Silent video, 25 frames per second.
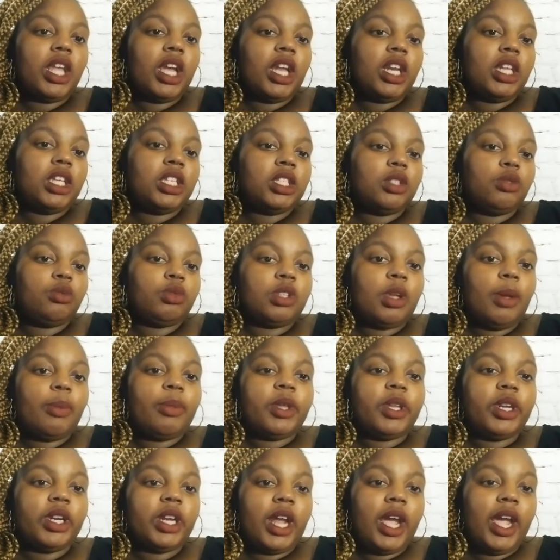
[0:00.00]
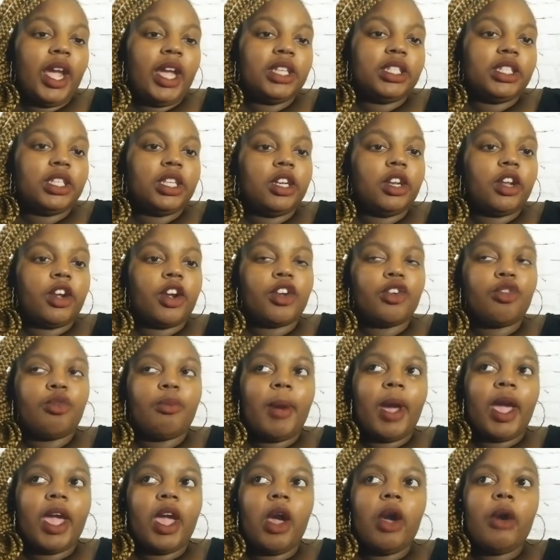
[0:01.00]
and that is something that I had to
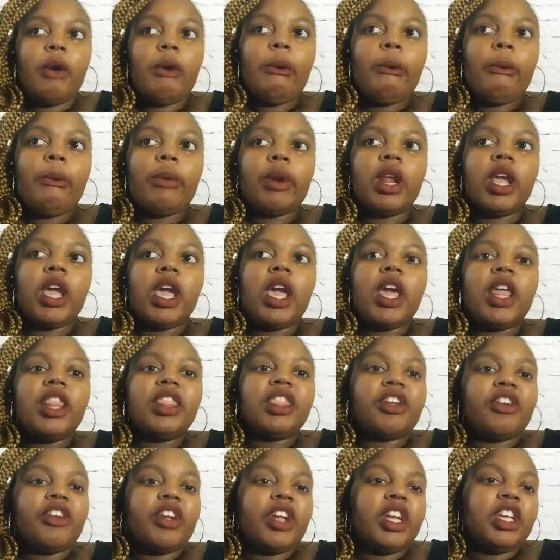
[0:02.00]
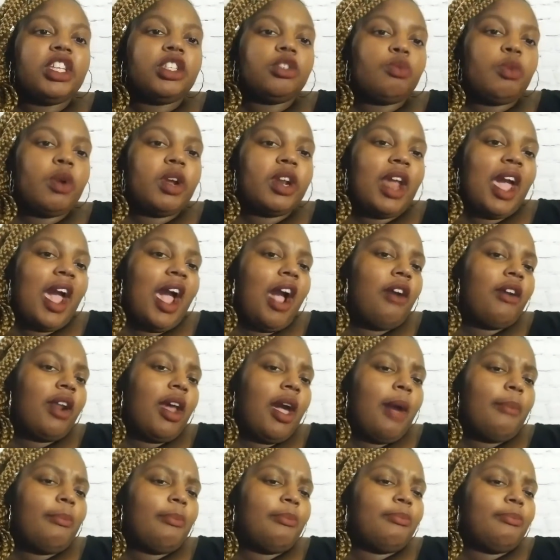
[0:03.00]
learn on my own. There is one
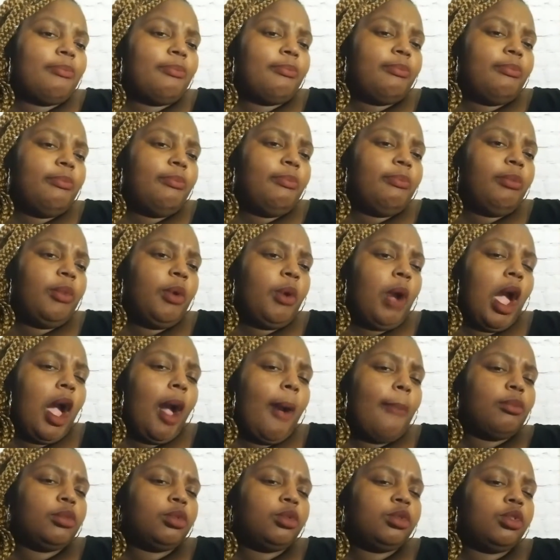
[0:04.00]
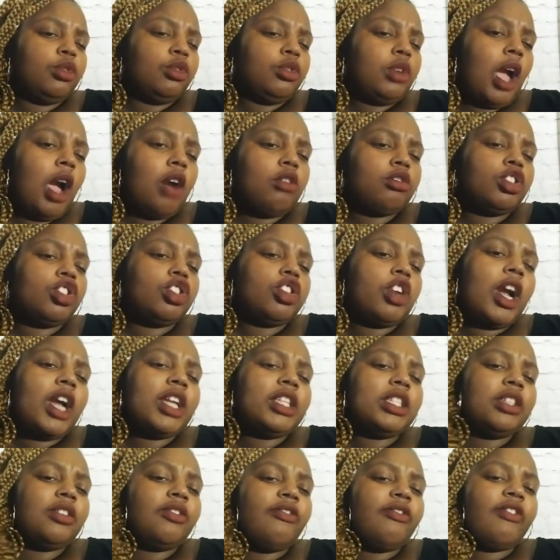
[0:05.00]
out. I'll
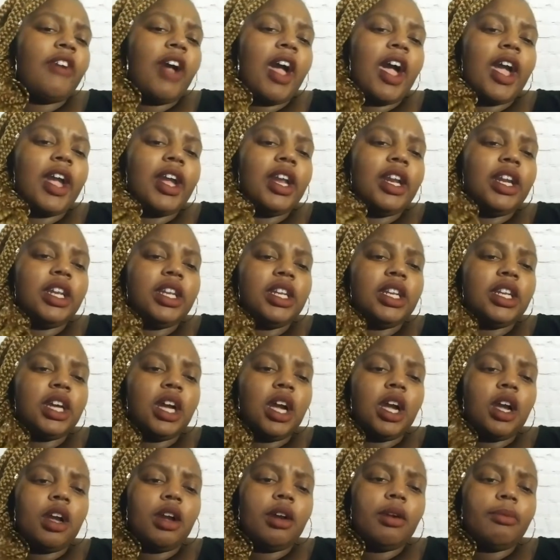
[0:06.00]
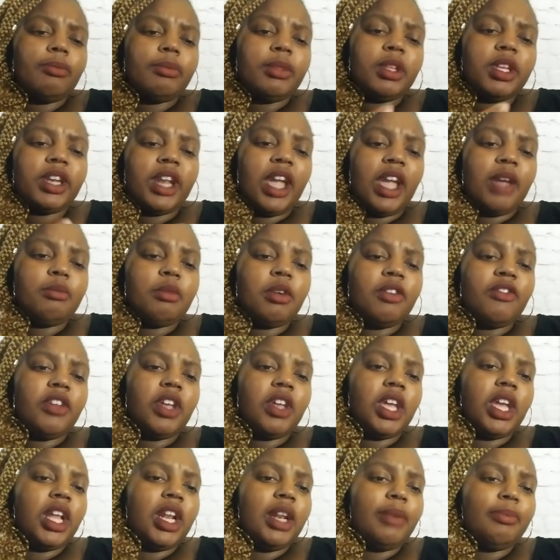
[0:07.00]
try to find the name
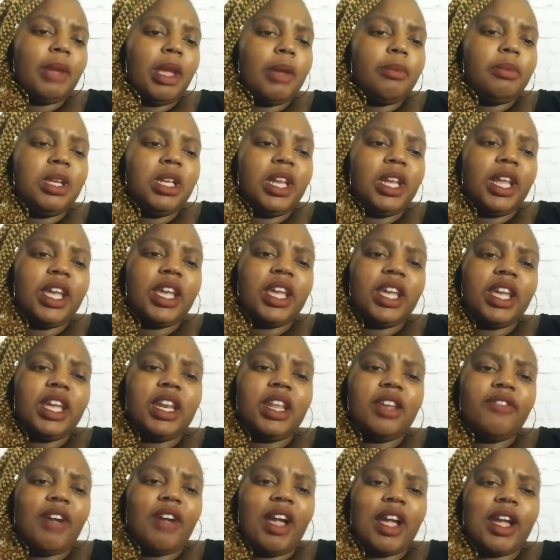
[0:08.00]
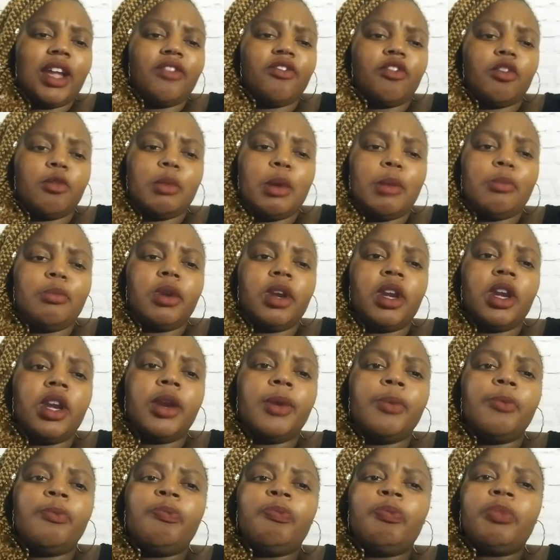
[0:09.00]
of it and maybe link it if I can
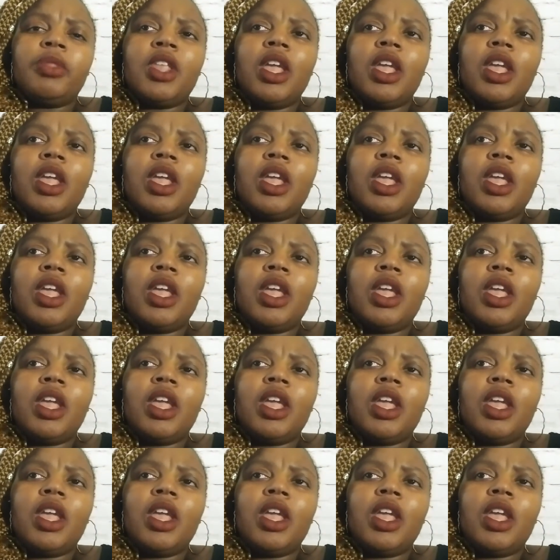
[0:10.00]
remember.